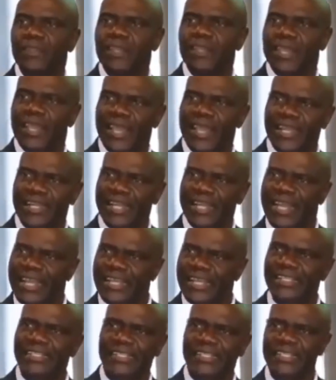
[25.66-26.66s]
And
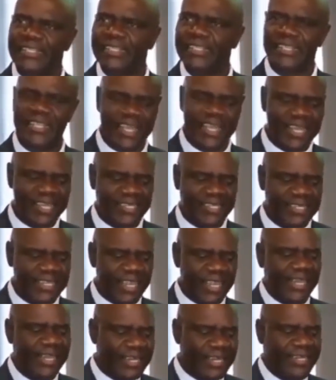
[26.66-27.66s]
as engineers,
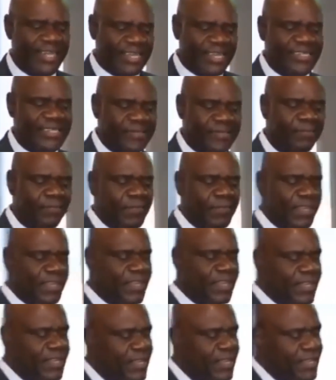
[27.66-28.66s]
let us
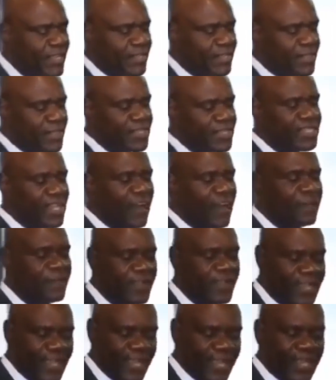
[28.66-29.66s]
be this
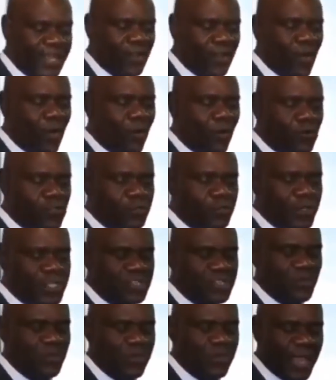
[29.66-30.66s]
African who speaks
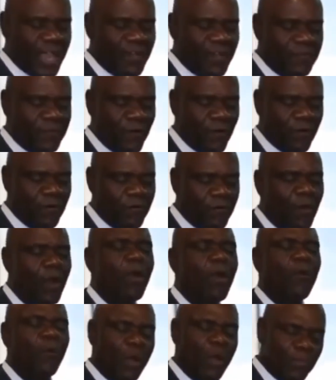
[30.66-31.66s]
on behalf of
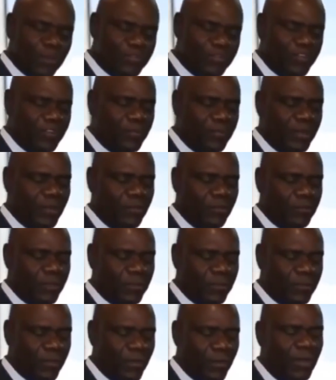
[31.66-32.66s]
1.3 billion
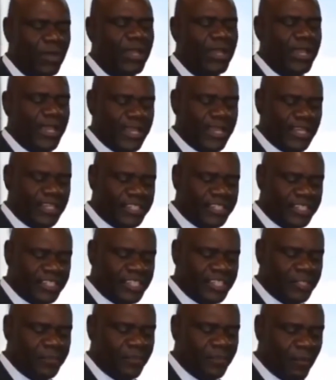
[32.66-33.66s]
people and a
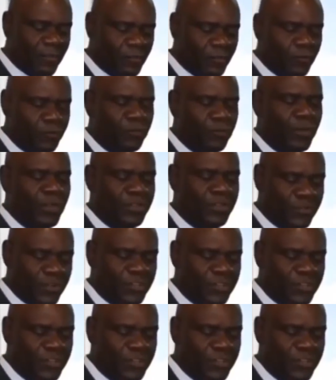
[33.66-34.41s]
GDP of $2.3